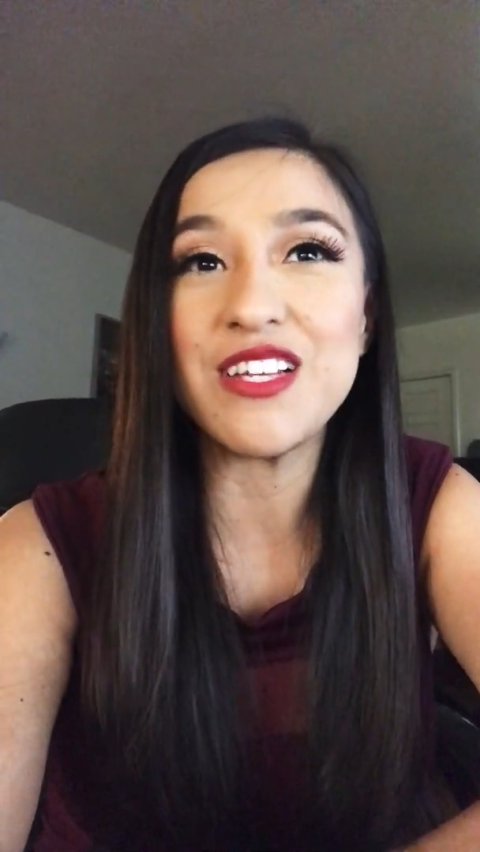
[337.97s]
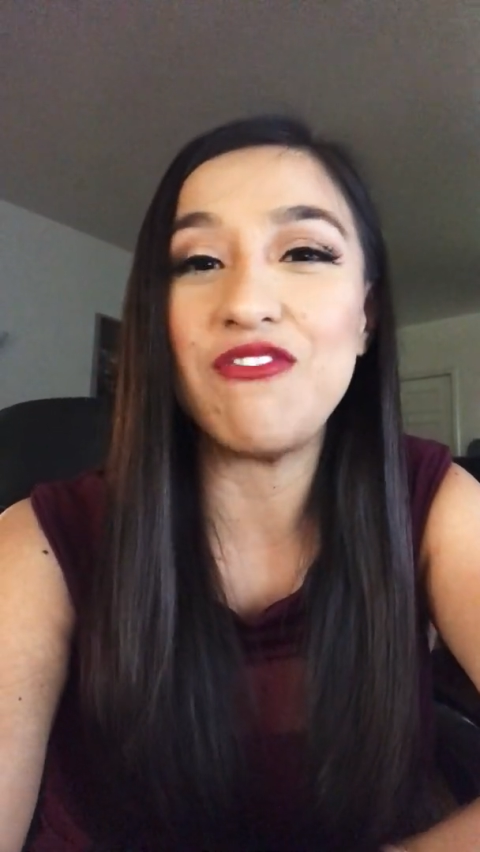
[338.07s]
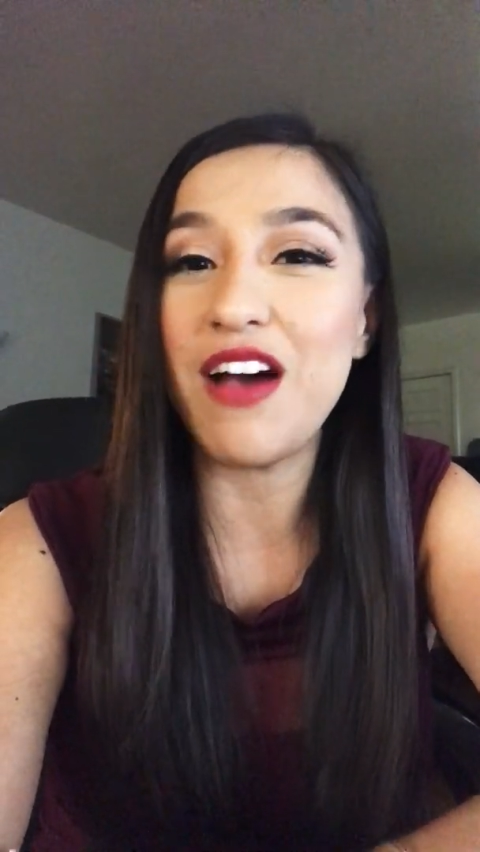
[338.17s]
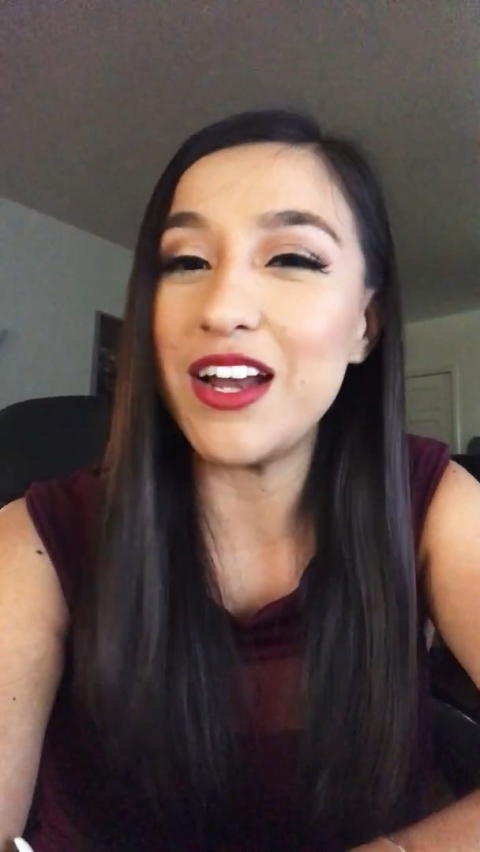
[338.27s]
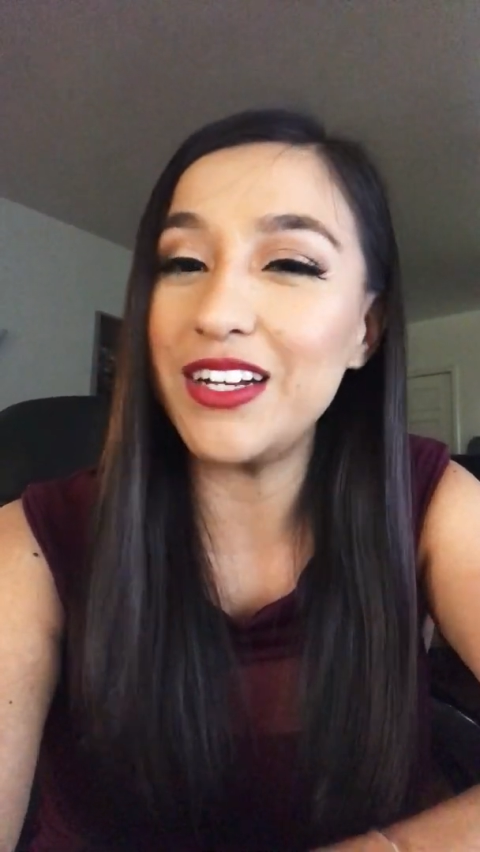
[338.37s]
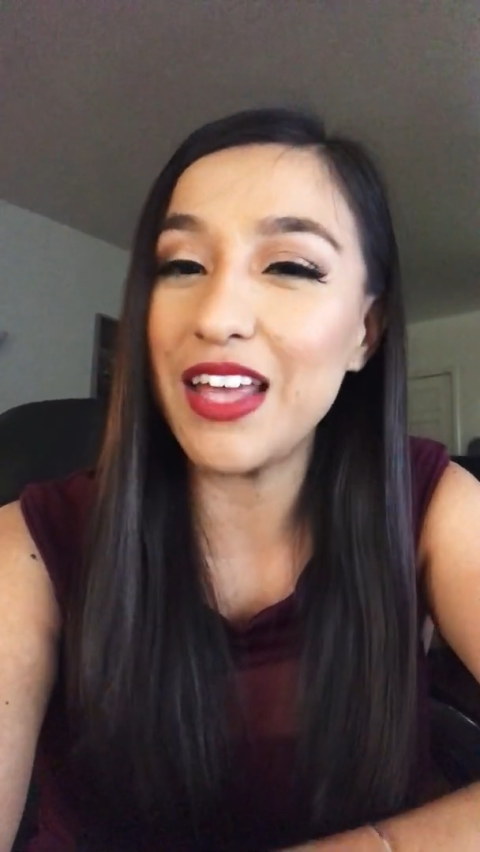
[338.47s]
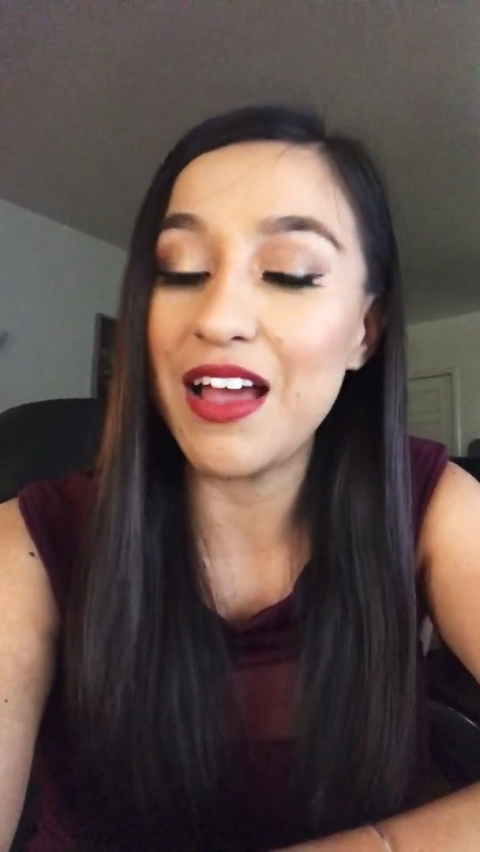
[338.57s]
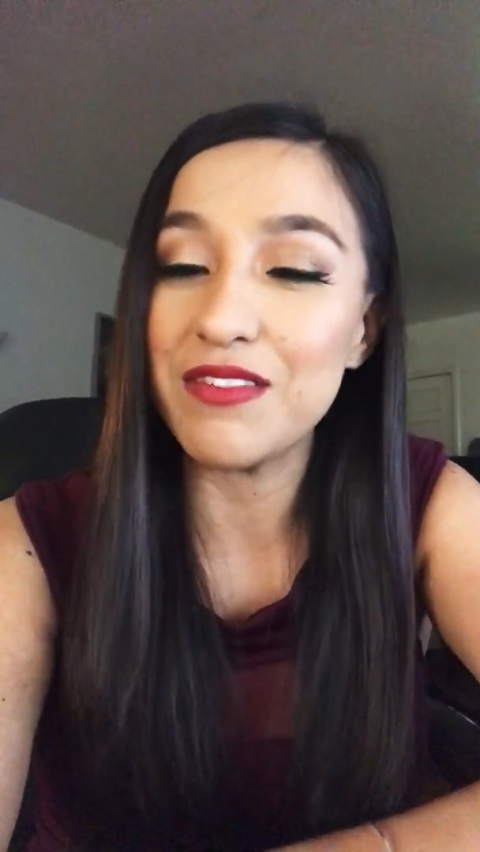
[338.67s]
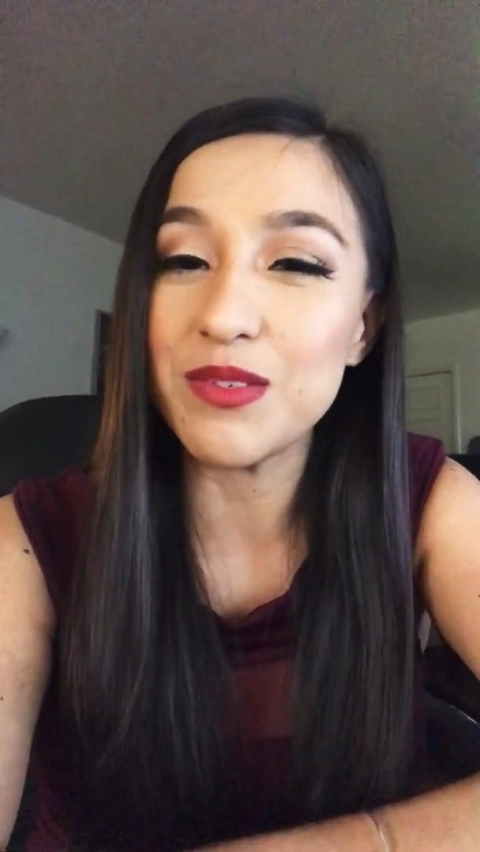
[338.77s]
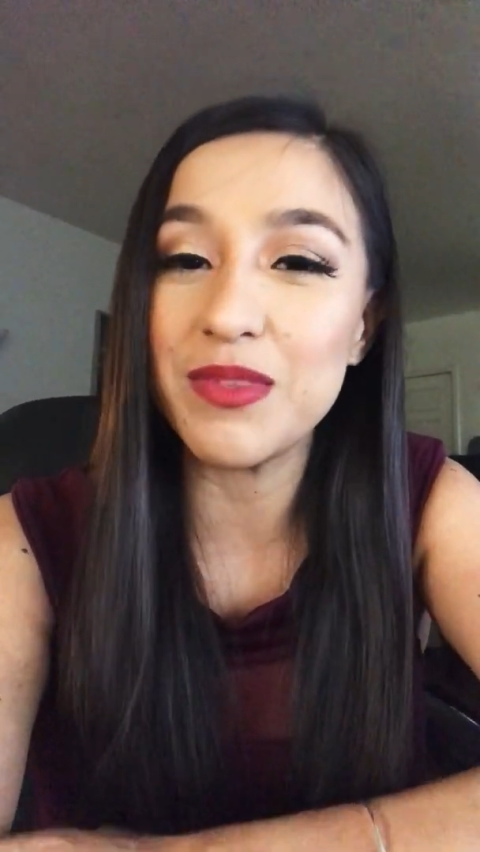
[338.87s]
finally
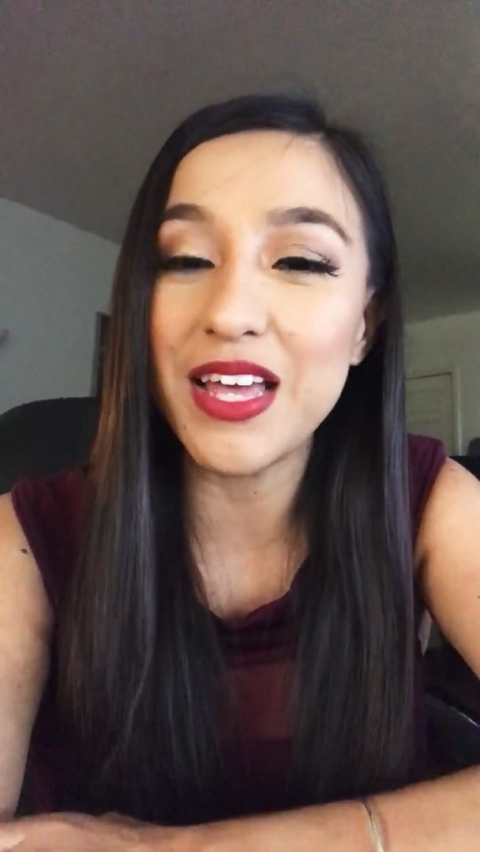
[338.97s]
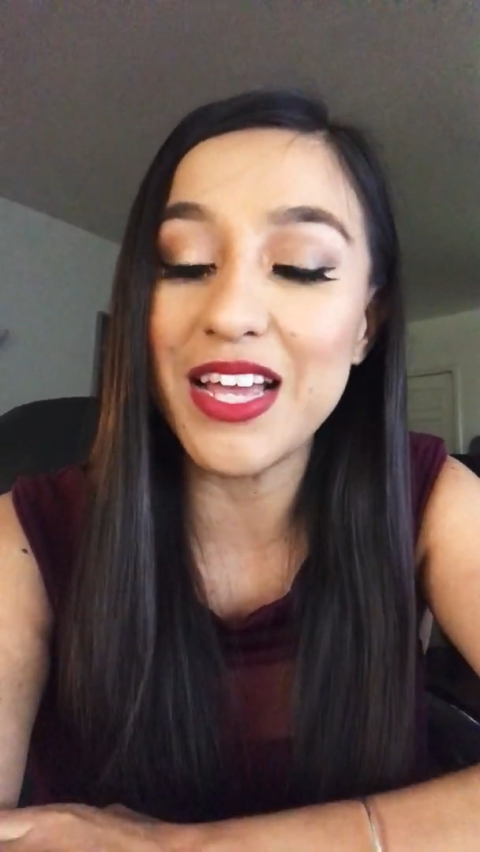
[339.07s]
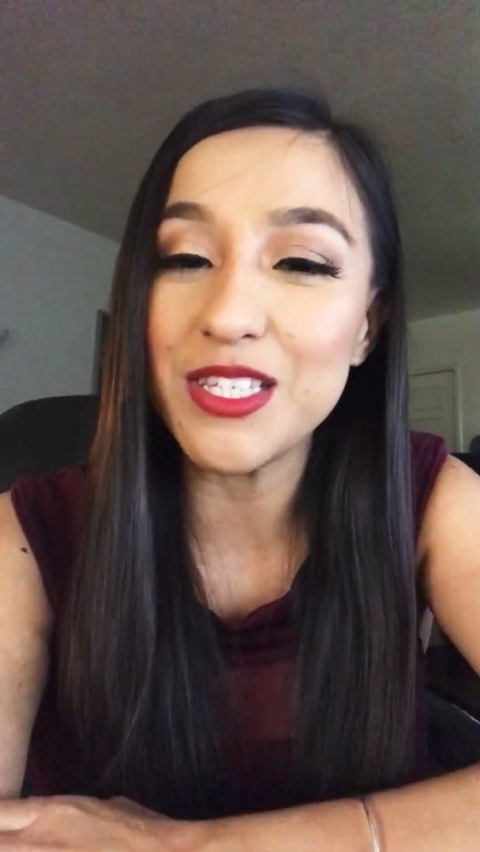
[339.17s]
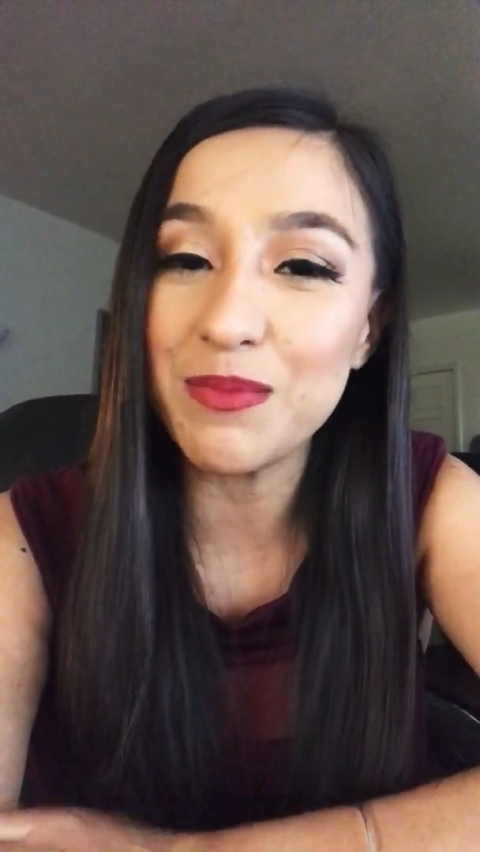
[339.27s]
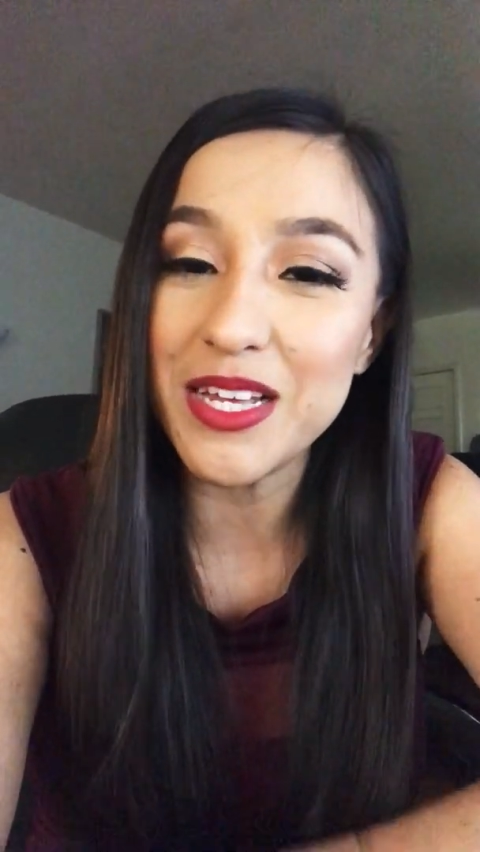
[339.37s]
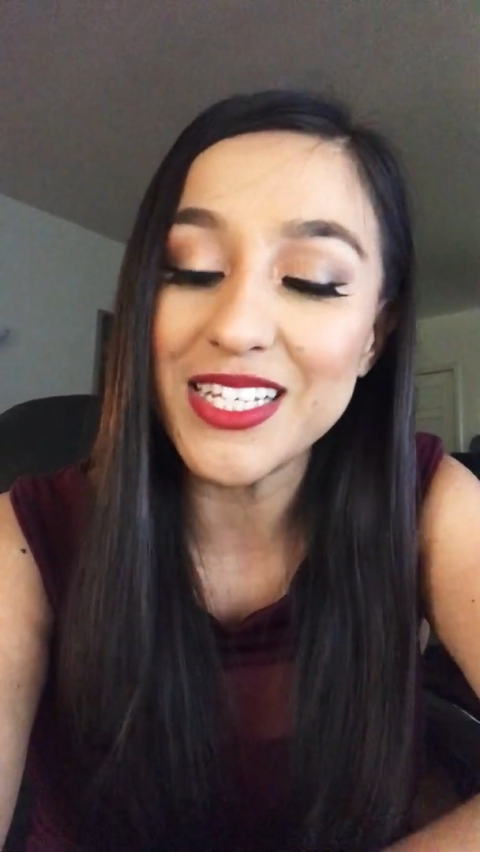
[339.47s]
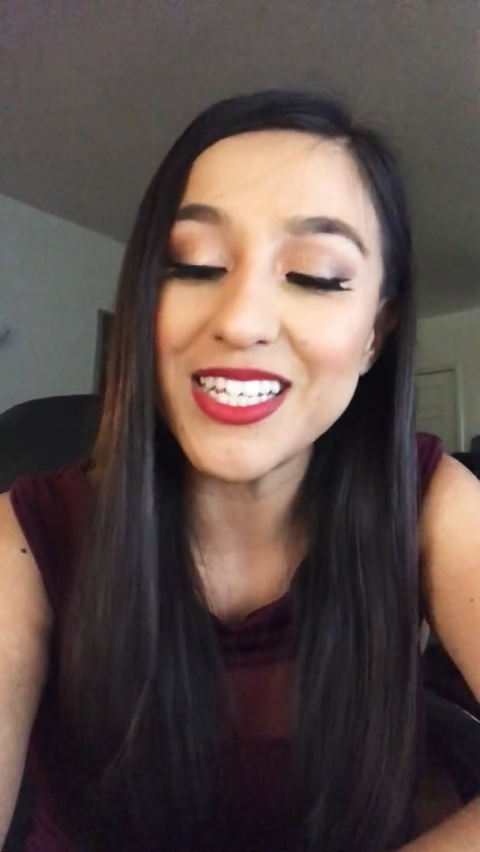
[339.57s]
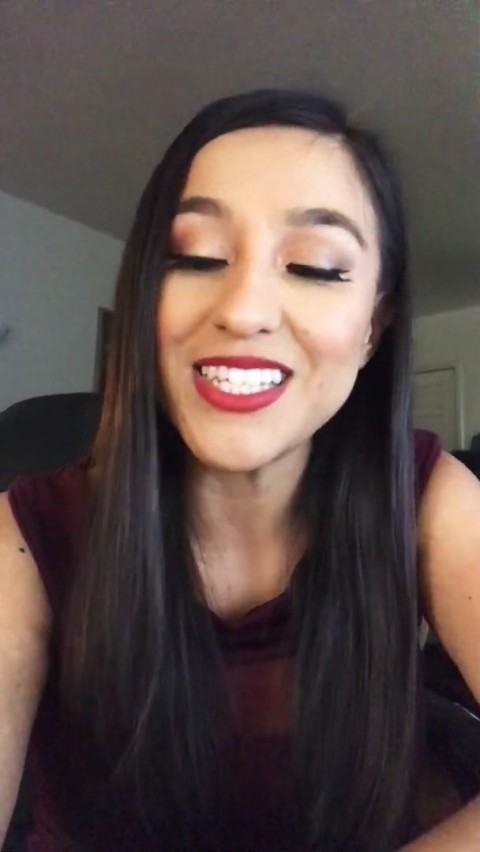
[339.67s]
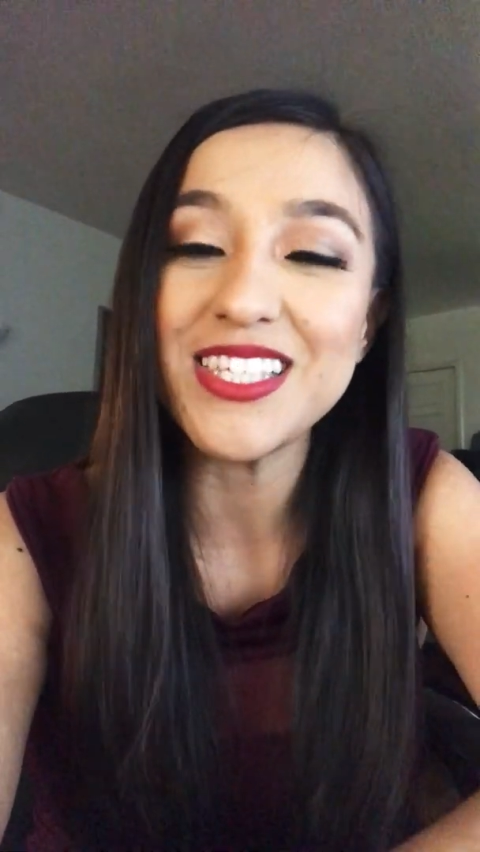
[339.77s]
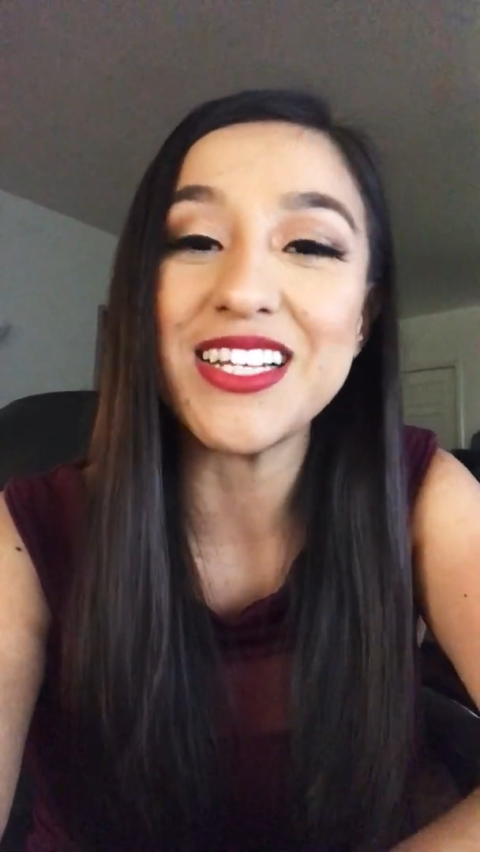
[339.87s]
have some of that
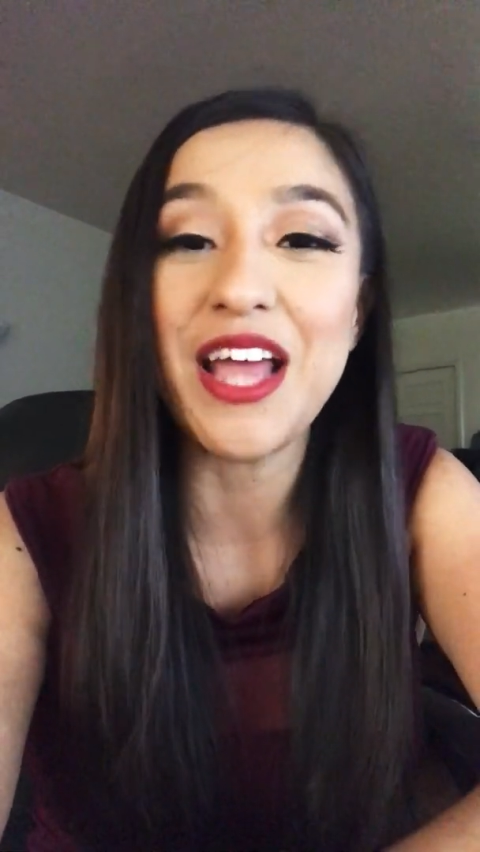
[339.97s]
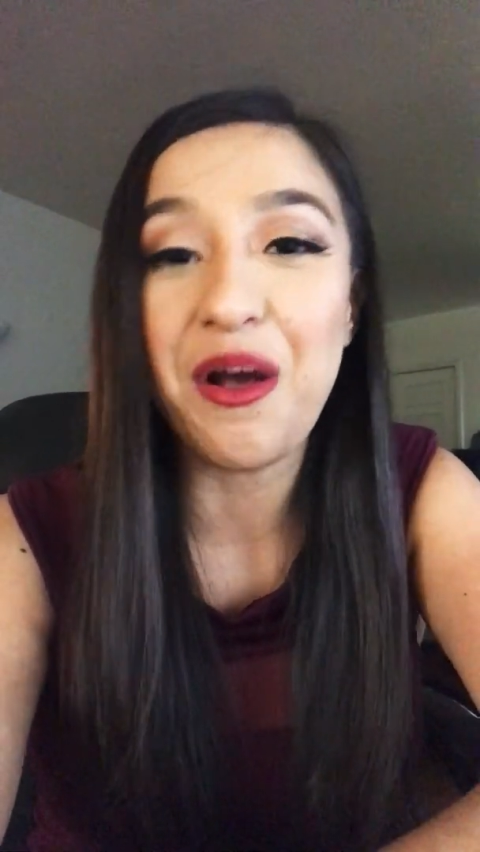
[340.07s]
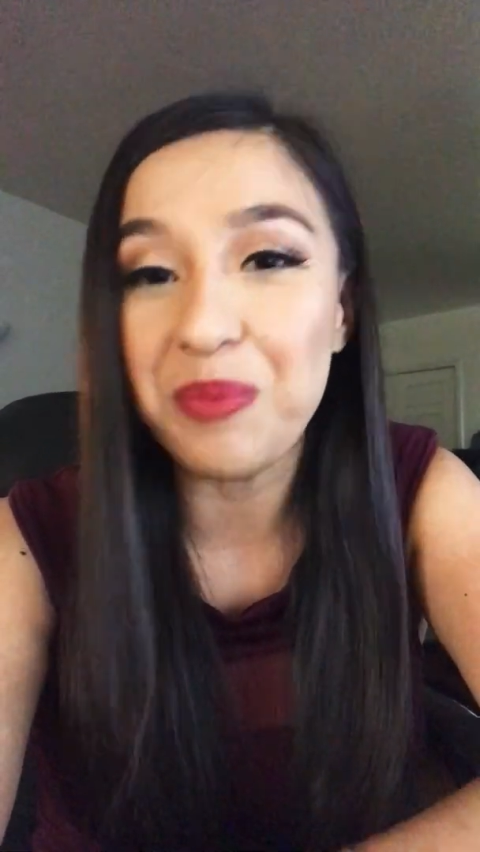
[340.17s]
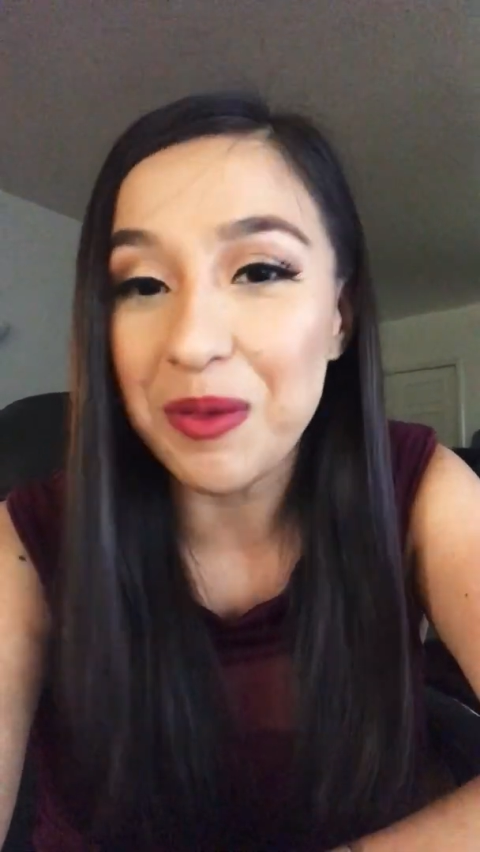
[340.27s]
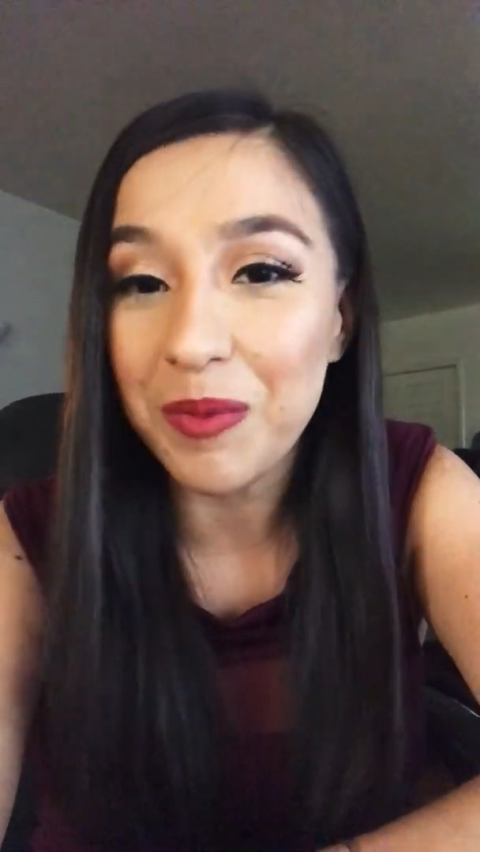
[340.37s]
independence in helping